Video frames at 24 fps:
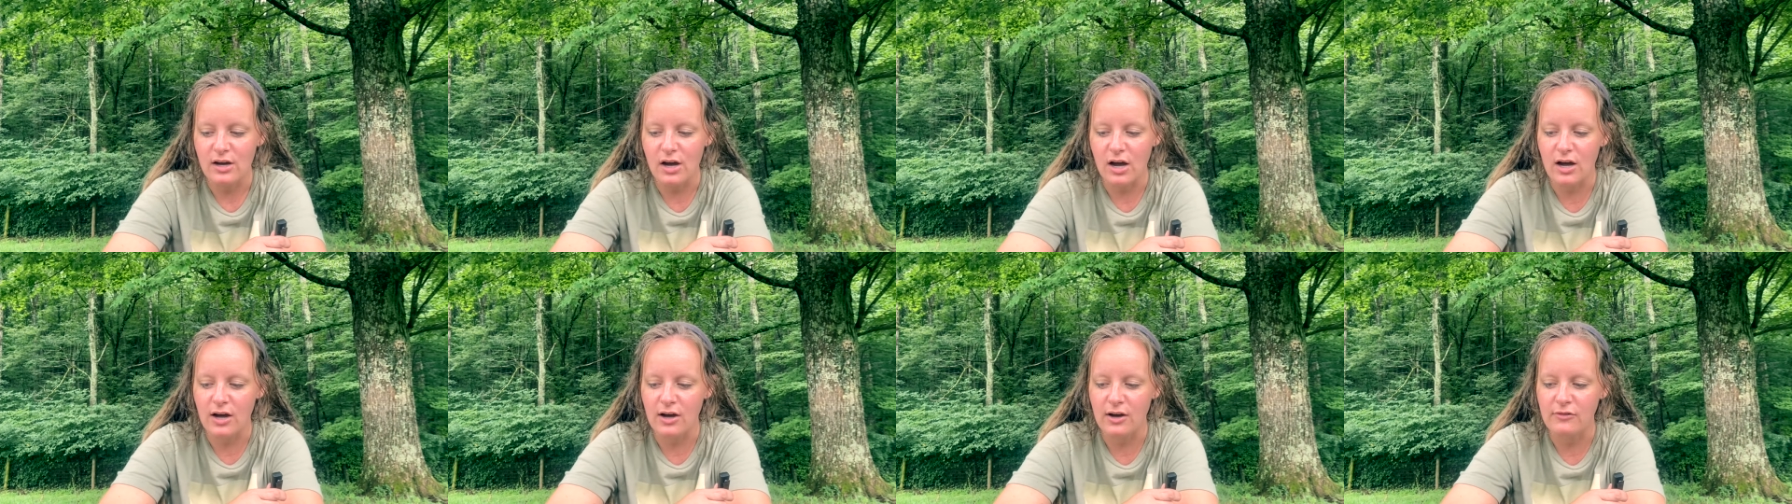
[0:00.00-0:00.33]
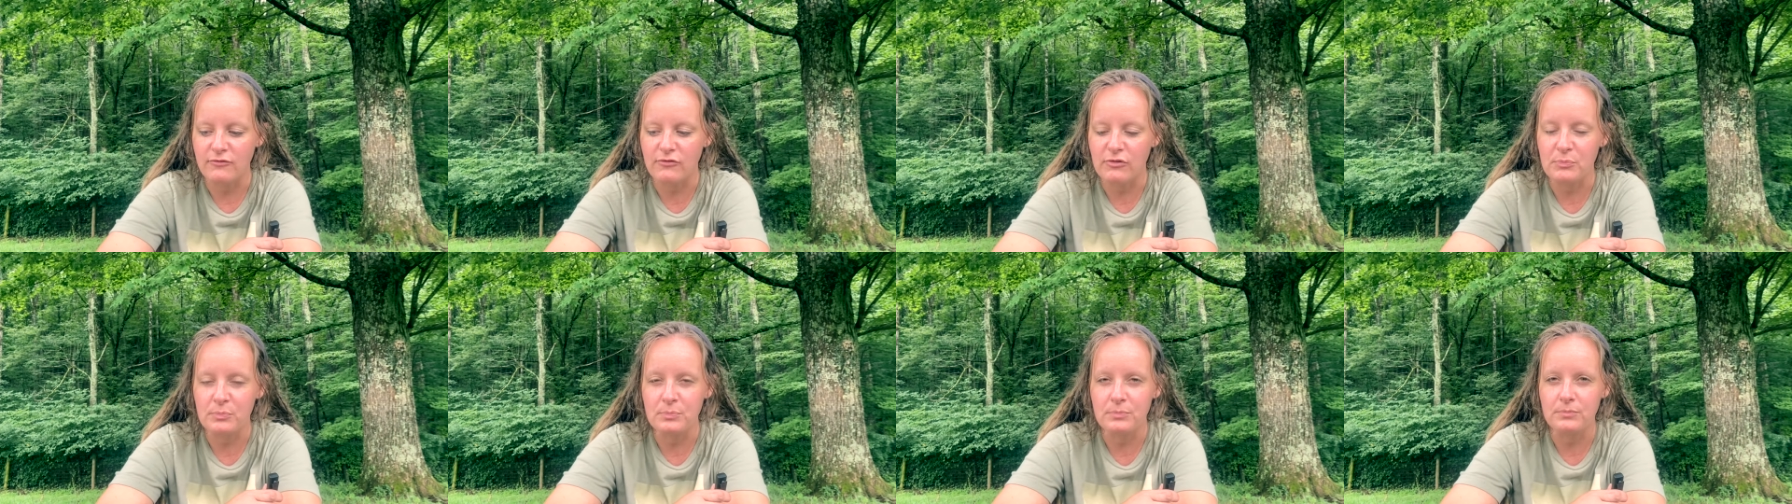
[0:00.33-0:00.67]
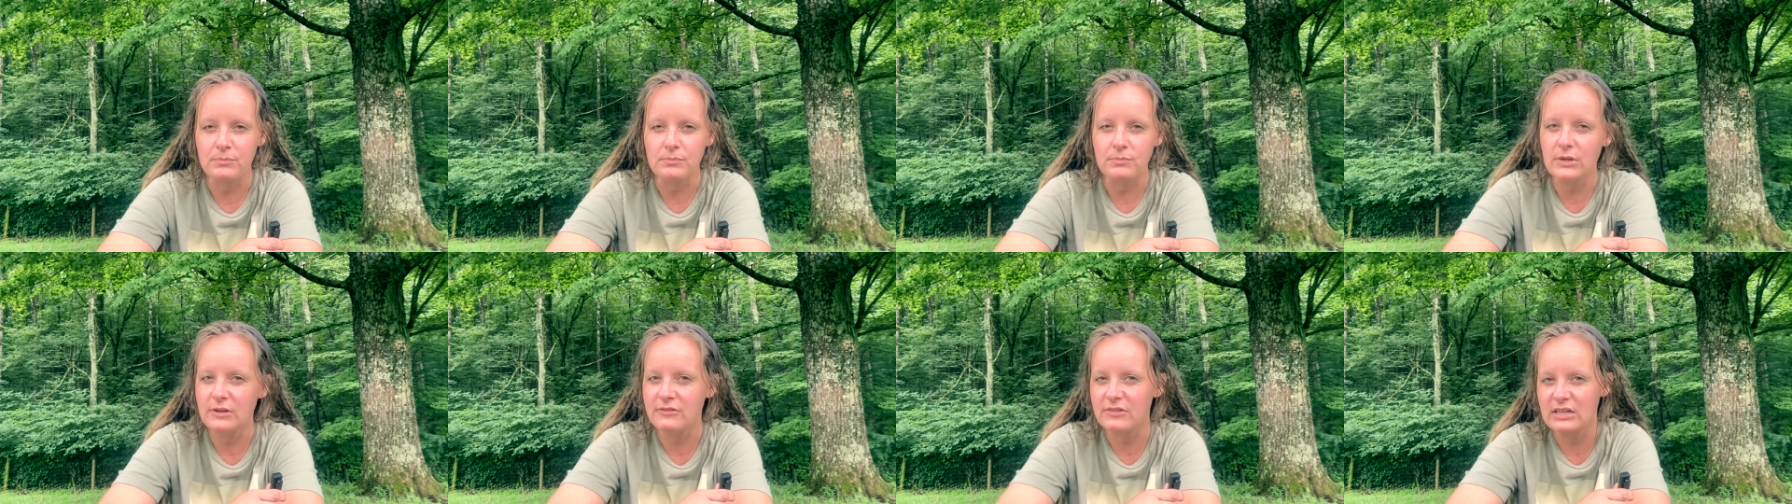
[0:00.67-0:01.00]
of
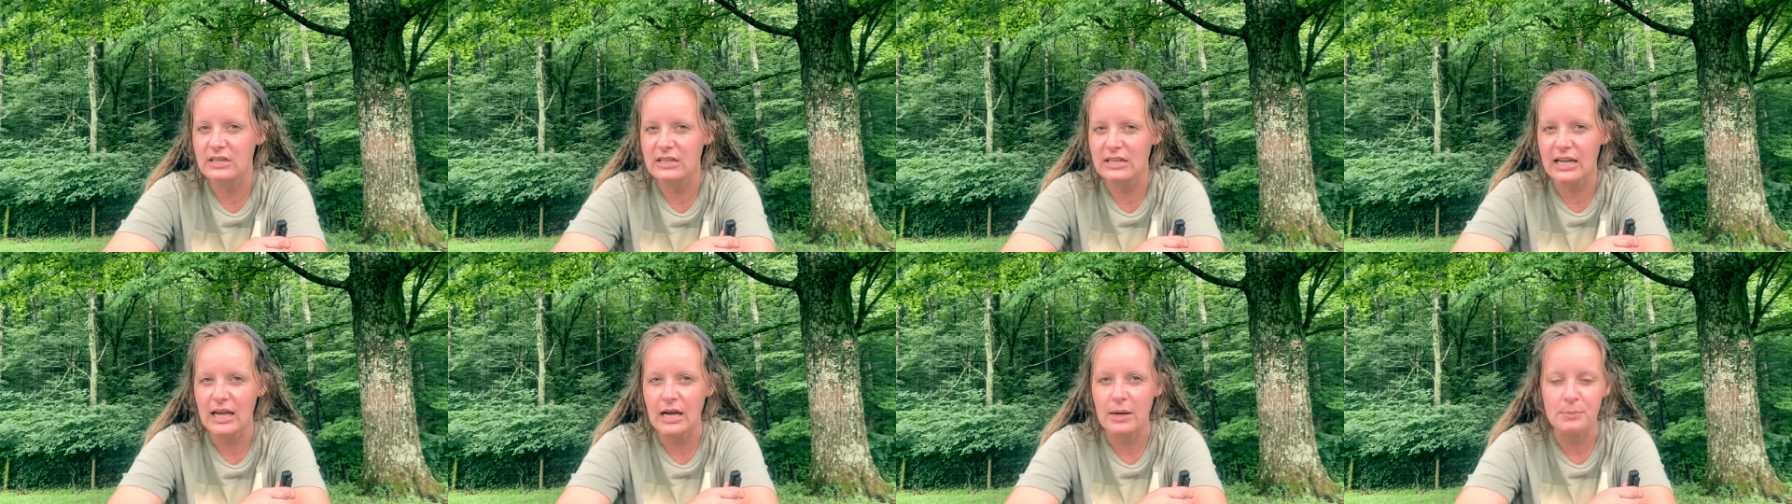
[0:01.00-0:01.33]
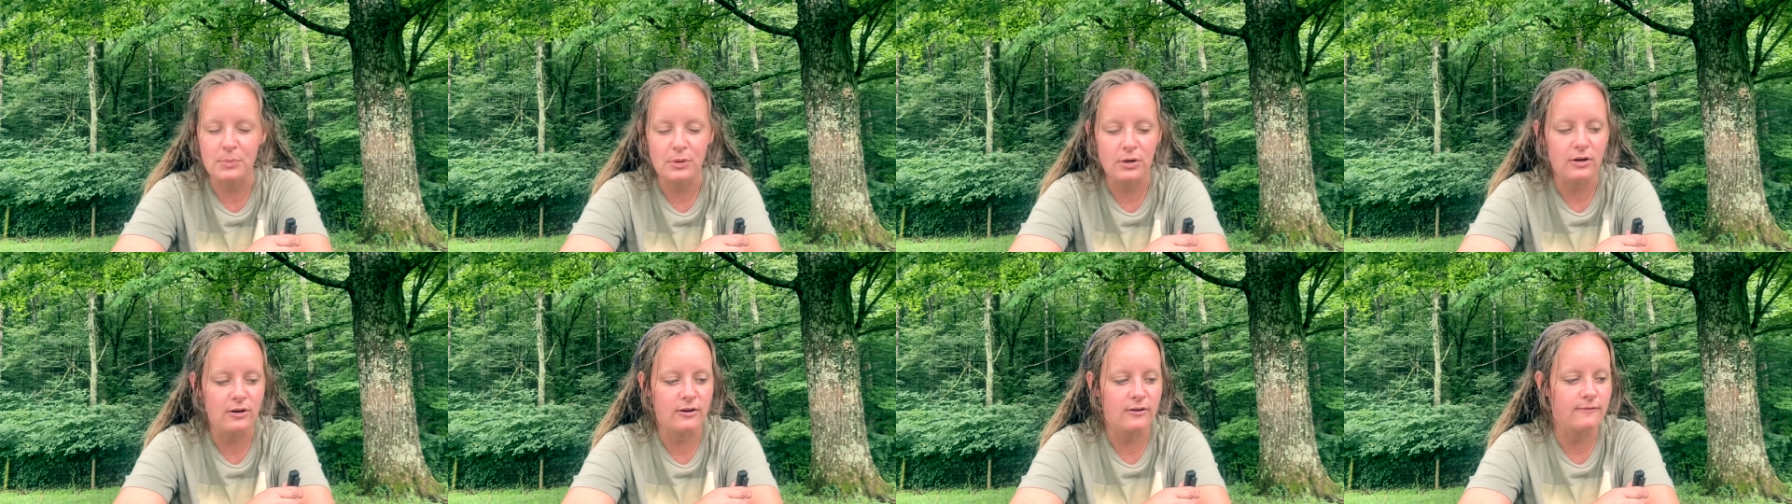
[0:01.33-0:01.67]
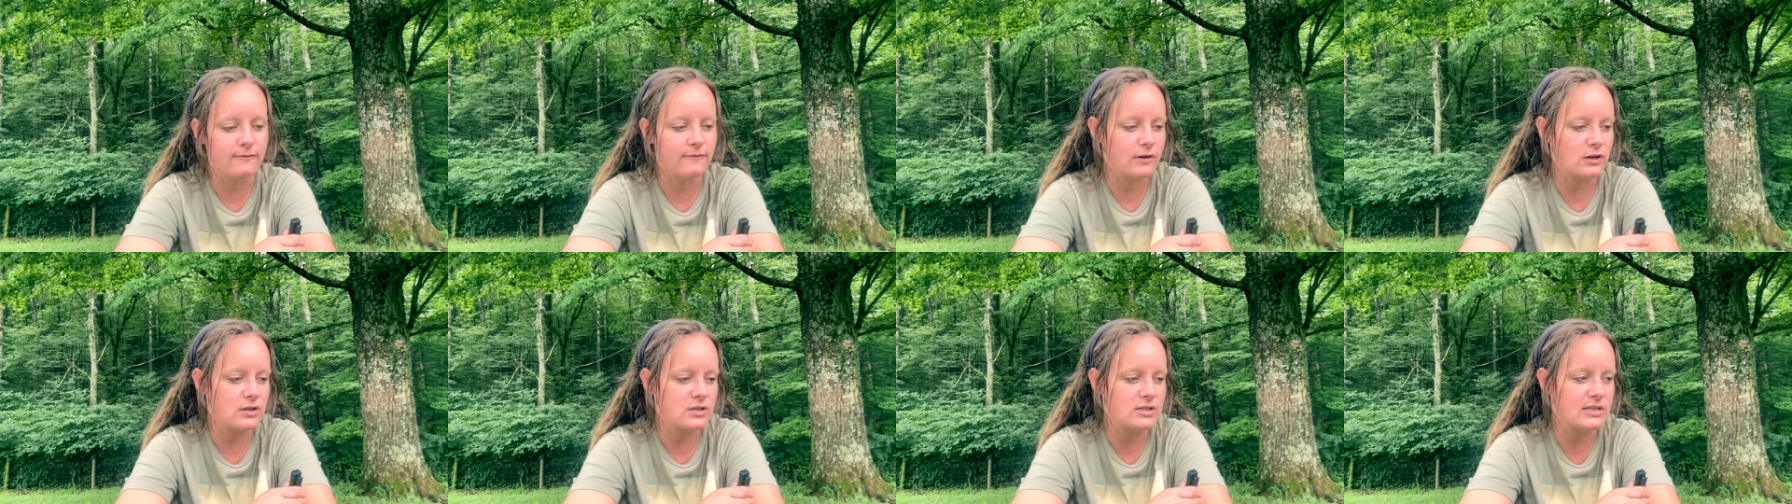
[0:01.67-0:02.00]
living in a camper
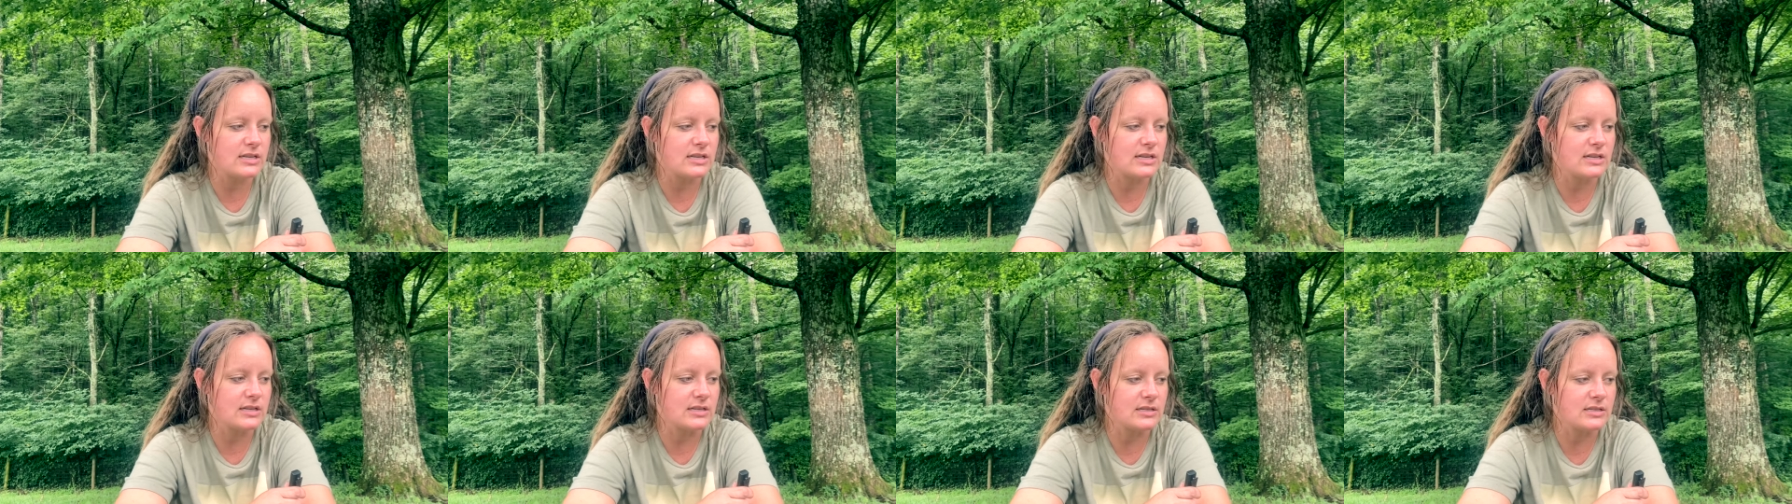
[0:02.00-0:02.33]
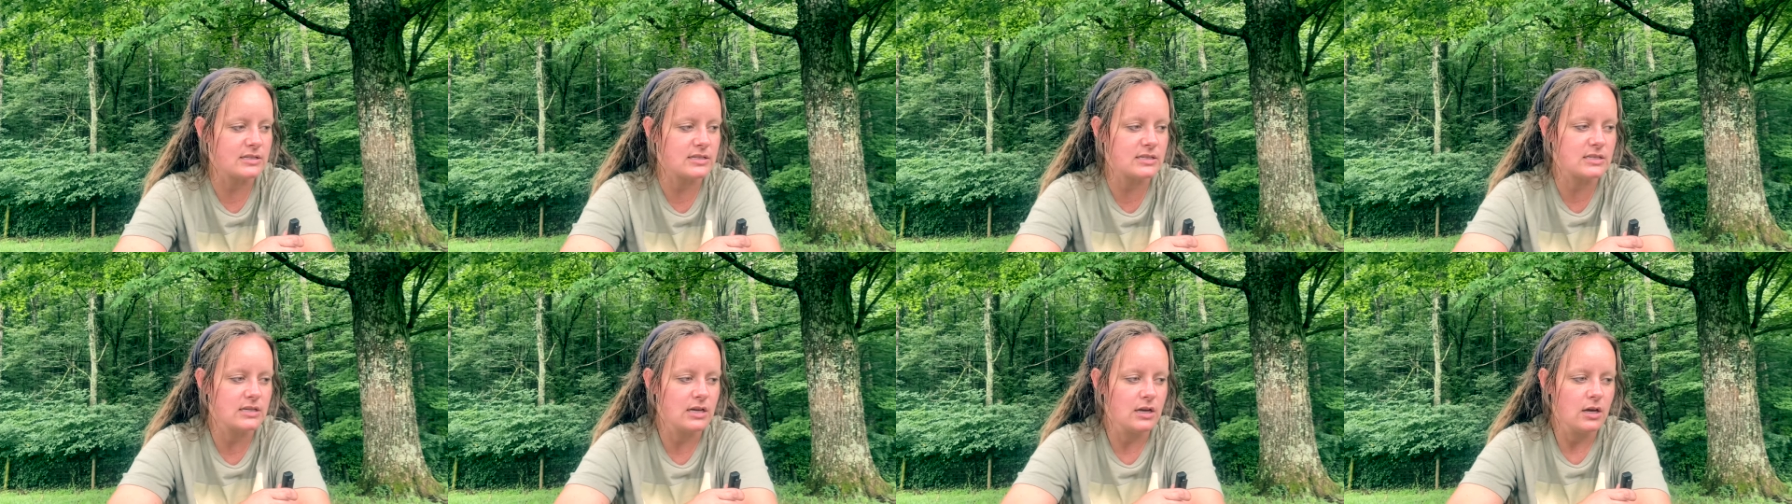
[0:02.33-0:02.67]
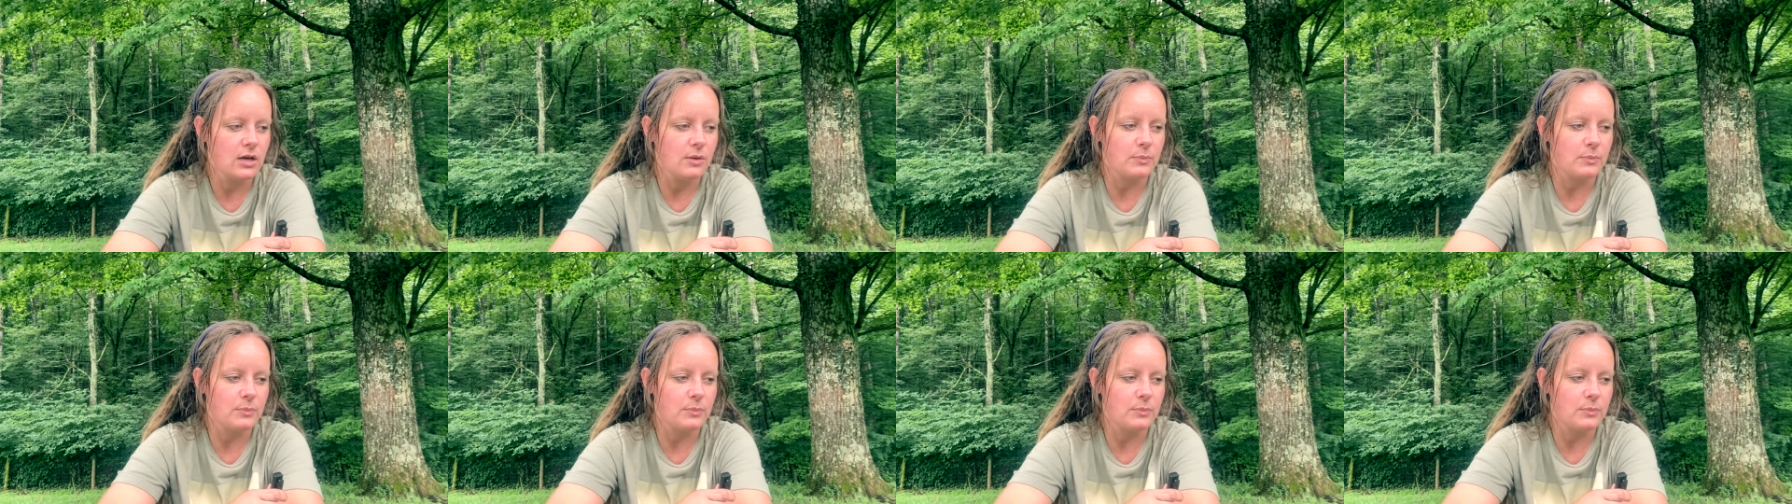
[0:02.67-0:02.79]
versus